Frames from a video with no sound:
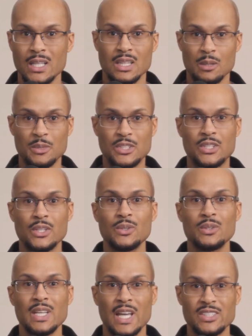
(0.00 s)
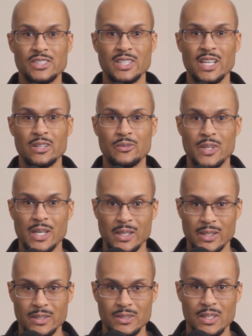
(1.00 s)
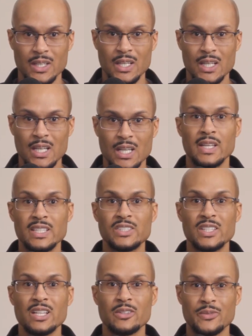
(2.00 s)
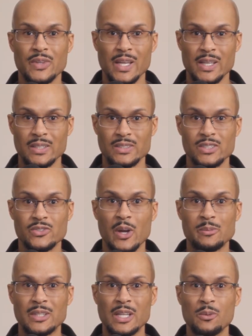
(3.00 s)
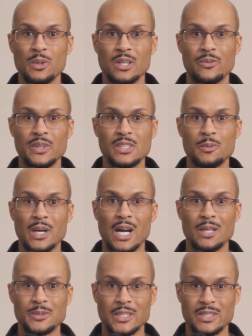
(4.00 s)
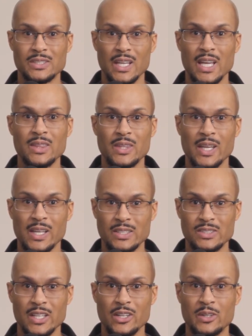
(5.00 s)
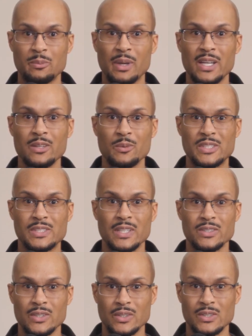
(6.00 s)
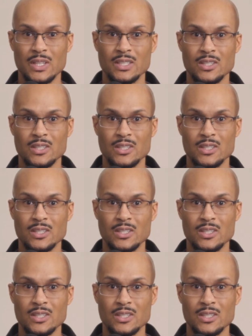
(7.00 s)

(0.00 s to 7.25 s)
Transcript: Number two, Internet of Things. The Internet of Things describes the network of physical objects and things that are embedded with sensors,